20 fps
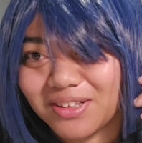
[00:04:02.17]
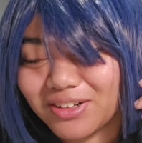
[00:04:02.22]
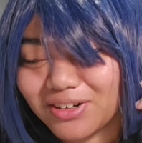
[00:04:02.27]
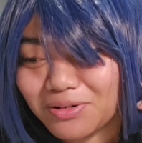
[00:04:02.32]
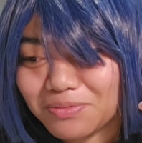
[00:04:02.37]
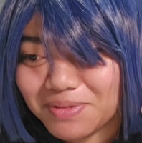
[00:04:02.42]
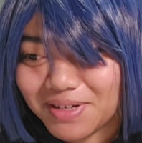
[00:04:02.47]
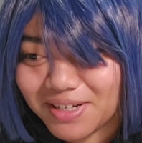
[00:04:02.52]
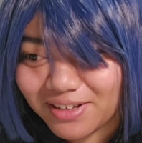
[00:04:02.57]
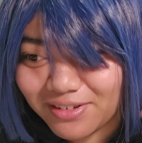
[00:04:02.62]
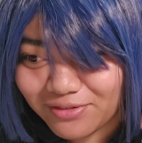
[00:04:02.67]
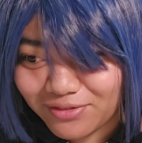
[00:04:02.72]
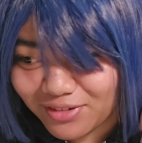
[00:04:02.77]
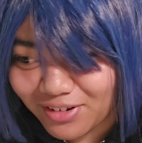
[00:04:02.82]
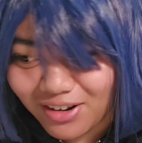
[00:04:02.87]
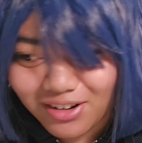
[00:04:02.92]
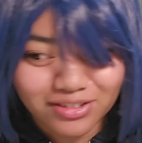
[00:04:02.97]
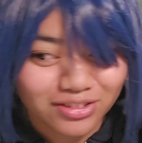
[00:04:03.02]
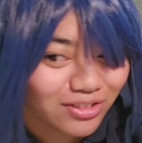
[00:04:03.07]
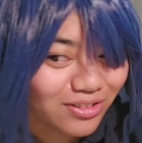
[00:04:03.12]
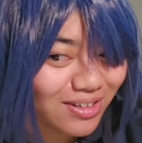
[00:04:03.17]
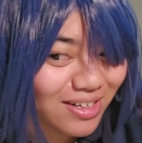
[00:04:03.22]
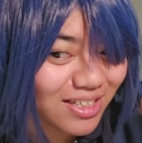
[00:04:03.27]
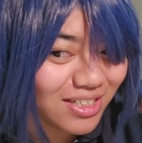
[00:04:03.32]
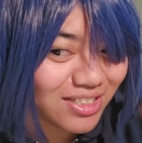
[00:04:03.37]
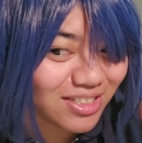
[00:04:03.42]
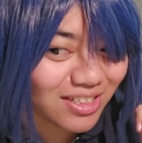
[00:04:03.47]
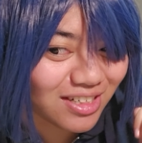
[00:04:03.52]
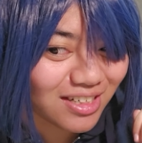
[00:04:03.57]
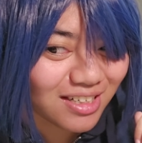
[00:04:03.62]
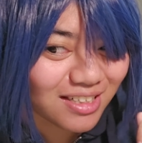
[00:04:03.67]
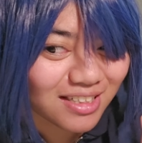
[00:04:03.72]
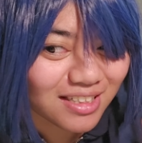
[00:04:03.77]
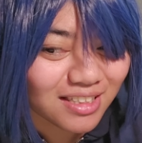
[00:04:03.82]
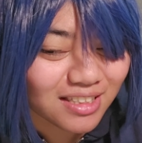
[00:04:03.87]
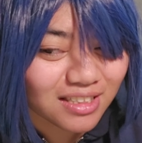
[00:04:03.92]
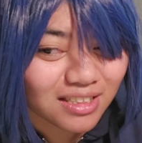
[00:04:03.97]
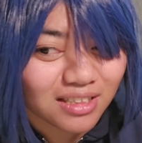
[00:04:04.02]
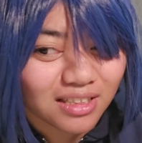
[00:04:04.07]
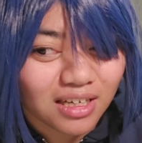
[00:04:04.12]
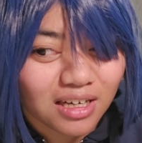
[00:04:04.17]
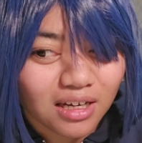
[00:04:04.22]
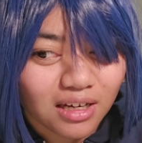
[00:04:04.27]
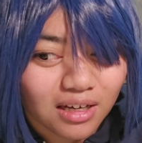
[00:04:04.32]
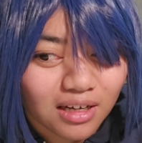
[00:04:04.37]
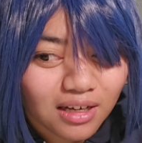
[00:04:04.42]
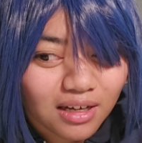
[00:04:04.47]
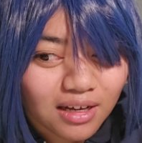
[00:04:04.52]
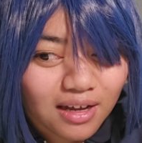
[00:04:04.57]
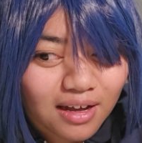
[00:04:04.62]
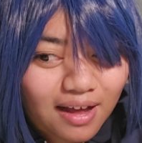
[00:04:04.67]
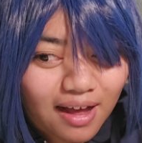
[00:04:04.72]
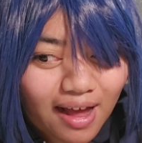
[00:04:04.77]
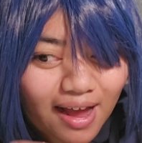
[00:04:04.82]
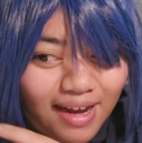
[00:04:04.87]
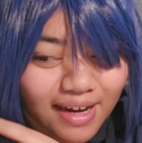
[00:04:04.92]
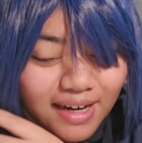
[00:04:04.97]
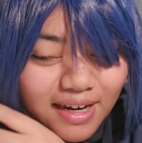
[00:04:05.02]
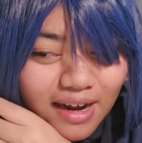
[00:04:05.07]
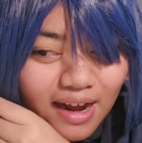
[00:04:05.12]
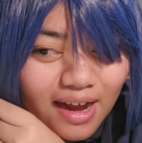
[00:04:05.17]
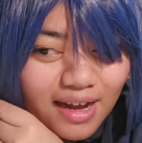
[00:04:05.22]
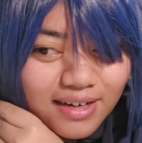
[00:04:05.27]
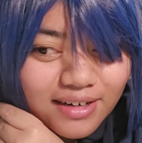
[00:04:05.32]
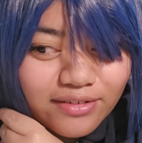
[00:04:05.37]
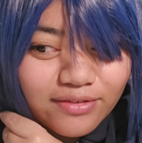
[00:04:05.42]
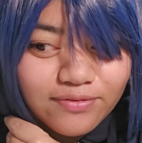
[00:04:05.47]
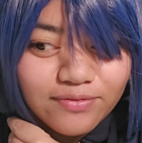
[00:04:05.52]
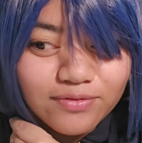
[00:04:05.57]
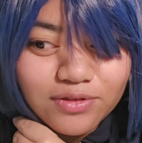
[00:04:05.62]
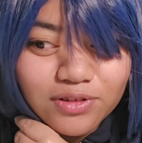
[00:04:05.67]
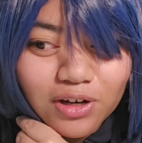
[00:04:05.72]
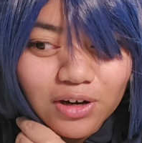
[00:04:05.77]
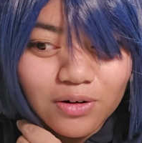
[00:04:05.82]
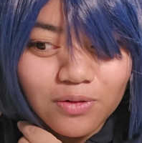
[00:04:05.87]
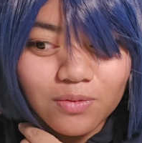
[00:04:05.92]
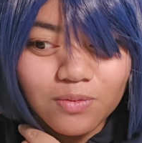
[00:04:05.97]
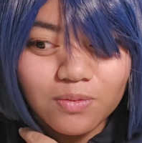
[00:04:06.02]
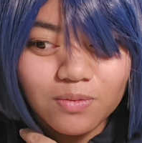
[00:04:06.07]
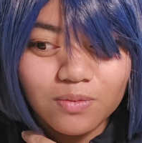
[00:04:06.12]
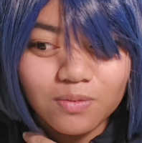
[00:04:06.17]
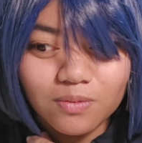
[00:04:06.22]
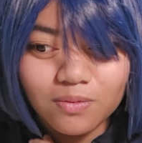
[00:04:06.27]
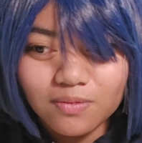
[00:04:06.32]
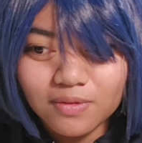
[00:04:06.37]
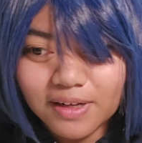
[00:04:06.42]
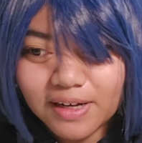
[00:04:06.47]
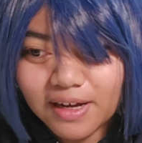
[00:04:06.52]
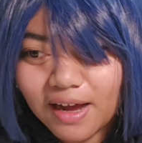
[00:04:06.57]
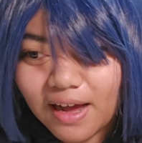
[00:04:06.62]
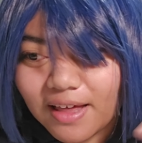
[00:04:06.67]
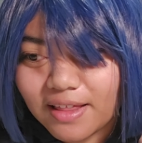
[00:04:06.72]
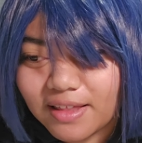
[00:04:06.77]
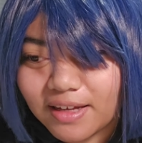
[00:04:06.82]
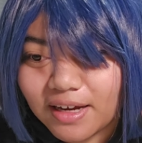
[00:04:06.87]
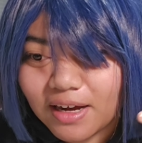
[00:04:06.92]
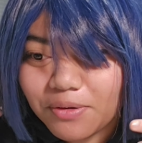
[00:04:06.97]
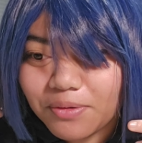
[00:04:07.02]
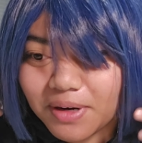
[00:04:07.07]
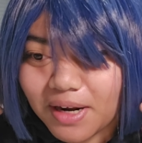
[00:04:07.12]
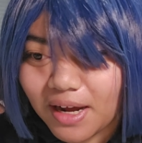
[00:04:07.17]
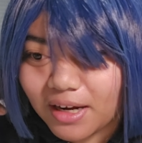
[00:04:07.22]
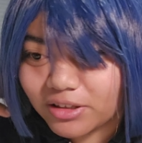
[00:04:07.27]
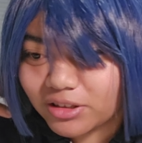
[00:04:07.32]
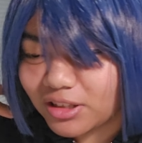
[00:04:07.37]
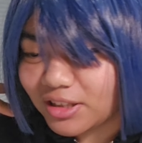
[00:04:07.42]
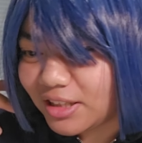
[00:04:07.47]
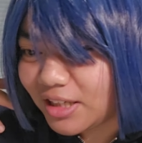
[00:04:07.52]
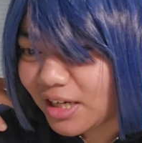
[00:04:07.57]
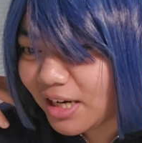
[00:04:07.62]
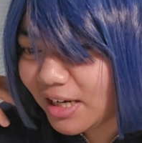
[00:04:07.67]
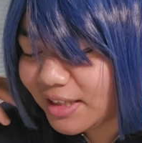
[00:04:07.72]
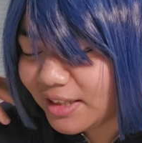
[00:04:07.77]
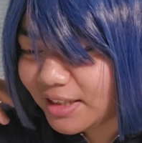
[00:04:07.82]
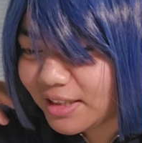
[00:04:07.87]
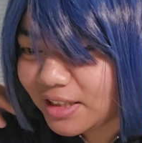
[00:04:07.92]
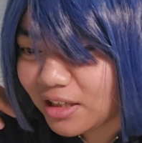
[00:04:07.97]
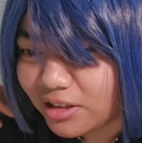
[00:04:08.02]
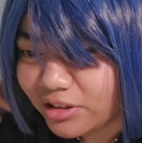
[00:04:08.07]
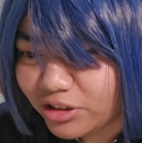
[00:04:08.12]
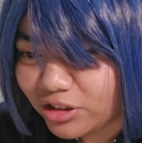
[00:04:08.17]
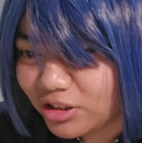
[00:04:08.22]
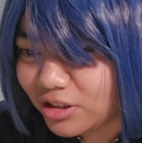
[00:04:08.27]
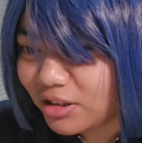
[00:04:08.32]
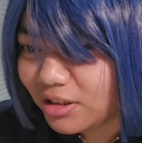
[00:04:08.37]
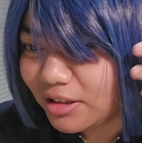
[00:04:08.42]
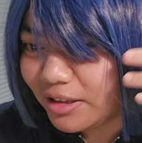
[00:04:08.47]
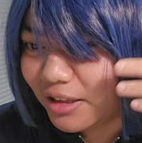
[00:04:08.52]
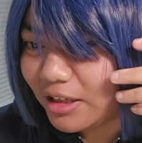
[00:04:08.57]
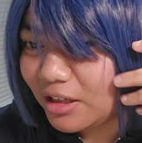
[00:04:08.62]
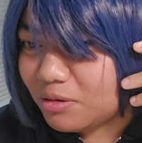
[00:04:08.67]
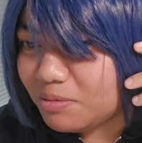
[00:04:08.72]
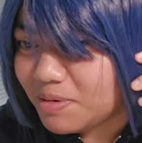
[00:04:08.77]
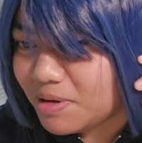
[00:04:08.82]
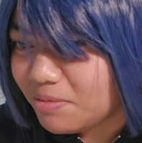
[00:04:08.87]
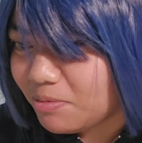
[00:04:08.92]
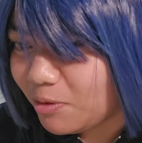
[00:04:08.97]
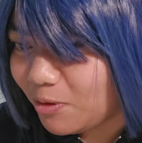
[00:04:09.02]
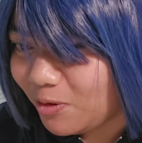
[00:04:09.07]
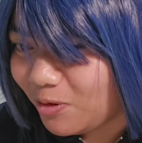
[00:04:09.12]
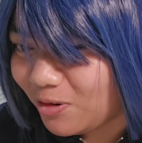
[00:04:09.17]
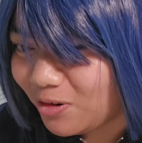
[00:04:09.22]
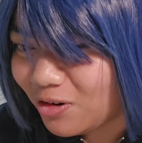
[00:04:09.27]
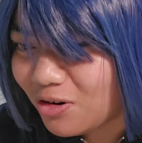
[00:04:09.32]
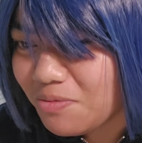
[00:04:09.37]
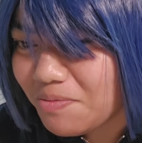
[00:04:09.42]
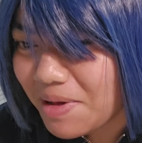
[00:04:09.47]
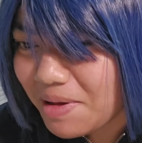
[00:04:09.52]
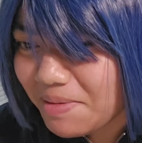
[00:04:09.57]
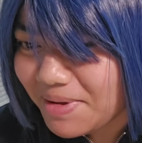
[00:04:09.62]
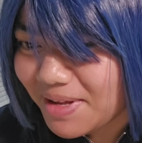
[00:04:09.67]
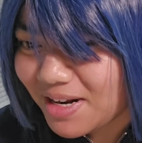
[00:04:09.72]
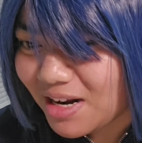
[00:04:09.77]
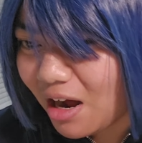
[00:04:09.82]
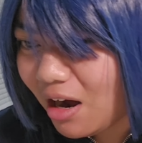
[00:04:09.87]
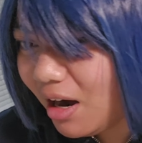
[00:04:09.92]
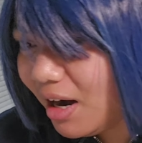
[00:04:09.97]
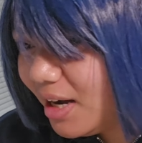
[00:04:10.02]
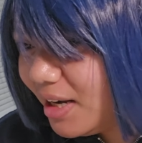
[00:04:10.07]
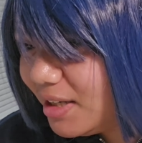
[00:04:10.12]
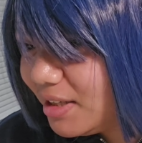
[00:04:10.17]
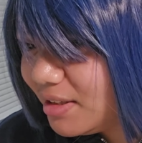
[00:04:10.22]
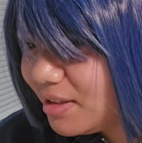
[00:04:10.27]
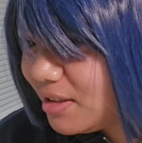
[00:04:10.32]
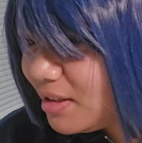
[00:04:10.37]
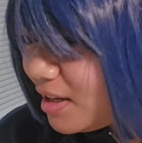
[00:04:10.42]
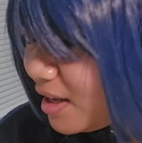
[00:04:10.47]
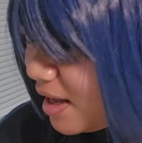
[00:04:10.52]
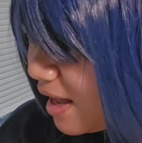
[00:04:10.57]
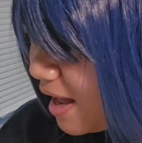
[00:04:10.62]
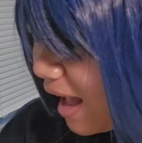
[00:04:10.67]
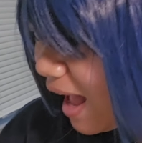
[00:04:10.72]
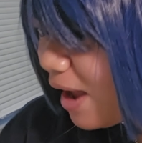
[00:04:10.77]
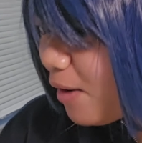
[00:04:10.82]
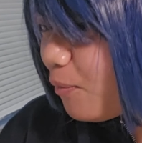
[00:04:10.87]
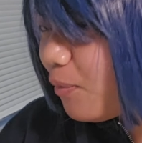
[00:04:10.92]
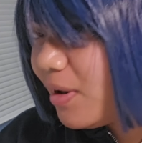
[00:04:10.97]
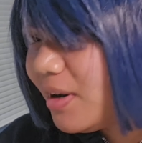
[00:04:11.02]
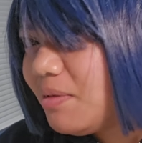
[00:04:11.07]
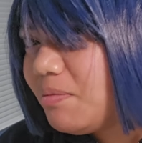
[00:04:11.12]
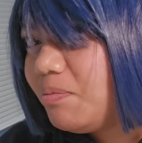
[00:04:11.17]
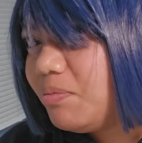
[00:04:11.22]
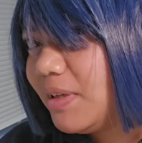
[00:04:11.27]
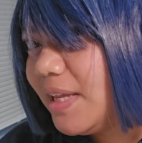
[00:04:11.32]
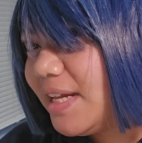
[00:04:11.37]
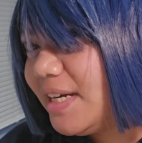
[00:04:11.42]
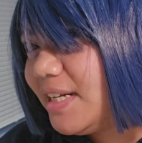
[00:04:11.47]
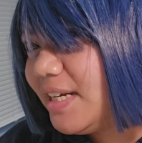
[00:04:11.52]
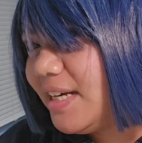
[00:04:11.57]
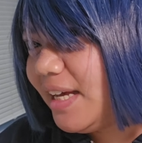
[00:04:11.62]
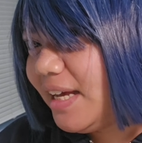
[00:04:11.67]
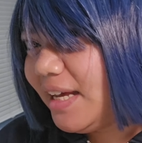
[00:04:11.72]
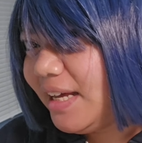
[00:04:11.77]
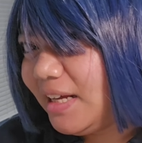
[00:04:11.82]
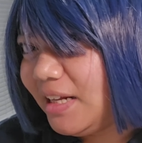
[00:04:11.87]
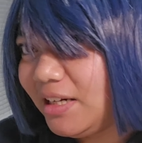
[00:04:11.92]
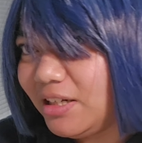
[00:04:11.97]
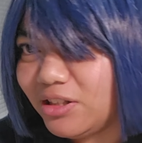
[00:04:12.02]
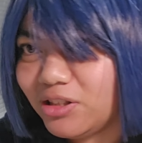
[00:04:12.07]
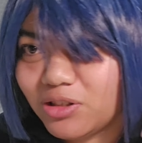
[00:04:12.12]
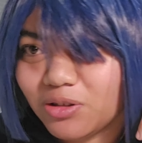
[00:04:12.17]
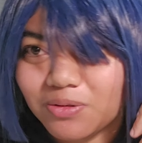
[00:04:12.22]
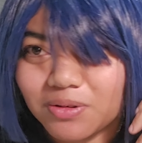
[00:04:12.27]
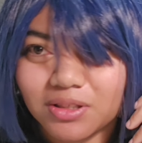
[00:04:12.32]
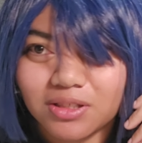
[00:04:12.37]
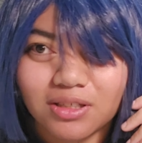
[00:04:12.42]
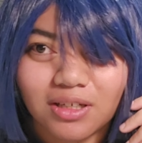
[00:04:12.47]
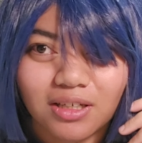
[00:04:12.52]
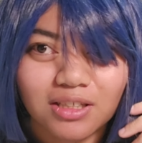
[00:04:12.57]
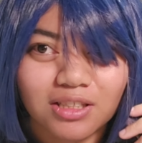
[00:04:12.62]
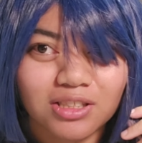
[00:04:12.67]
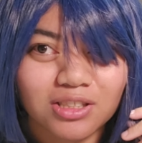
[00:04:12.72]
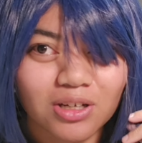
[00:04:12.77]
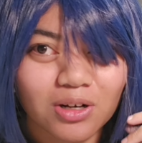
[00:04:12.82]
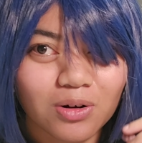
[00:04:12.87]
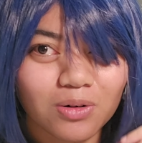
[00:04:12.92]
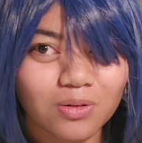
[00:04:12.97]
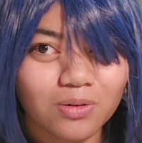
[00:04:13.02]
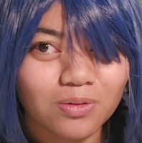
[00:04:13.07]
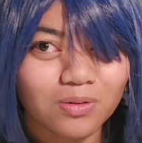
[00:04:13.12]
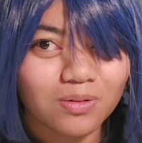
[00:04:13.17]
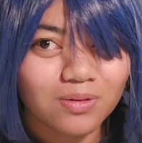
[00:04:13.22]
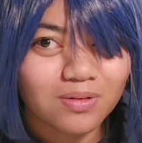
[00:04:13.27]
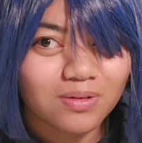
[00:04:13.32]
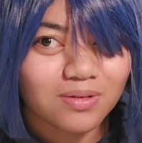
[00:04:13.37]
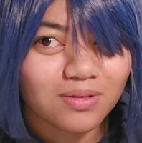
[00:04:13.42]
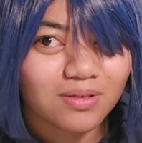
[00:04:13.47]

little bit of alteration on it. I kind of don't, like, I think I would actually cut it just a little bit more, or maybe not. I want to blend it in so it's not so...